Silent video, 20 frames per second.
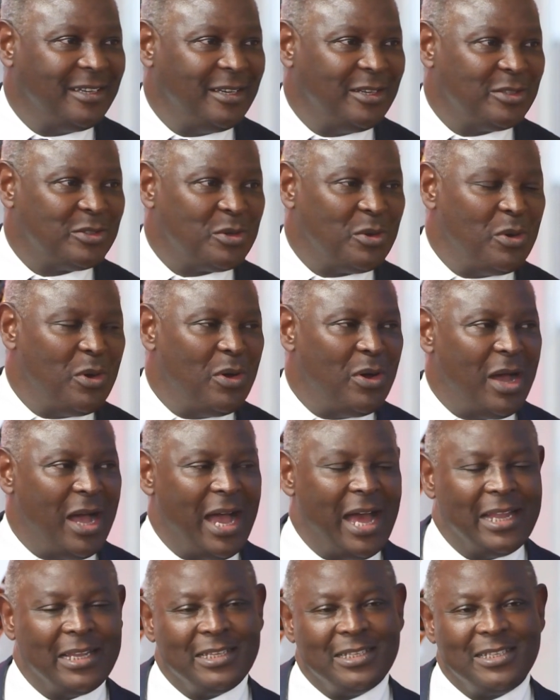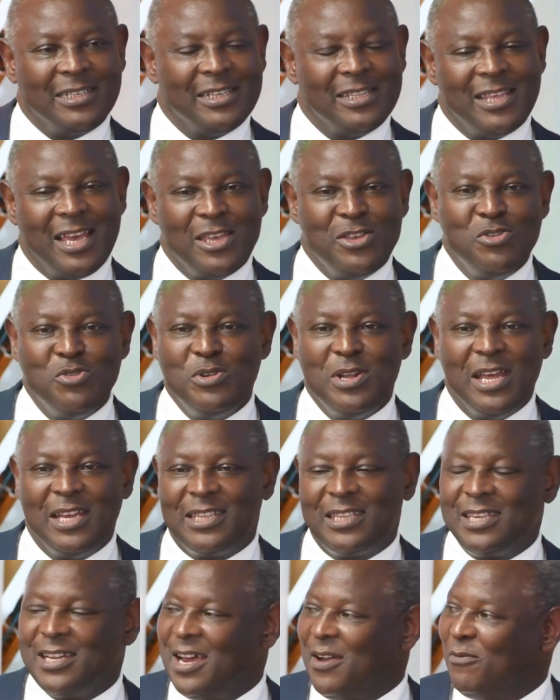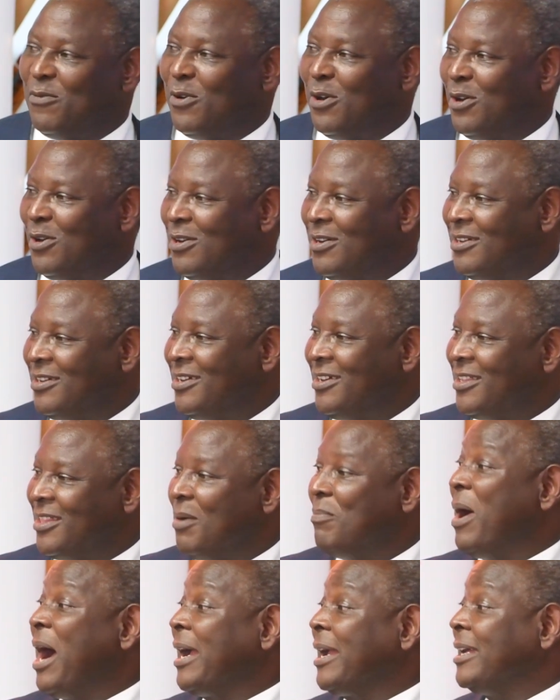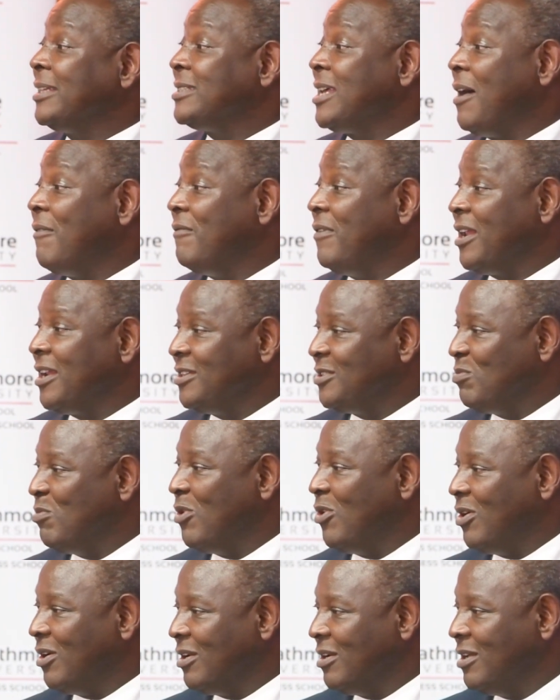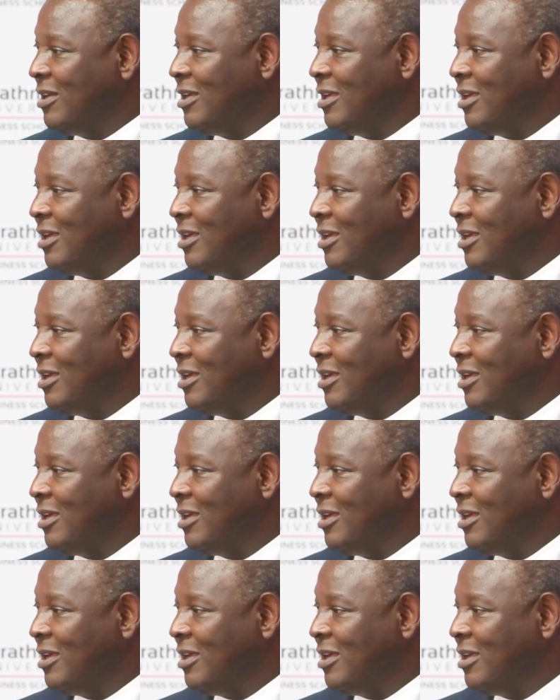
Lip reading: So at the unit level, the markets are very small.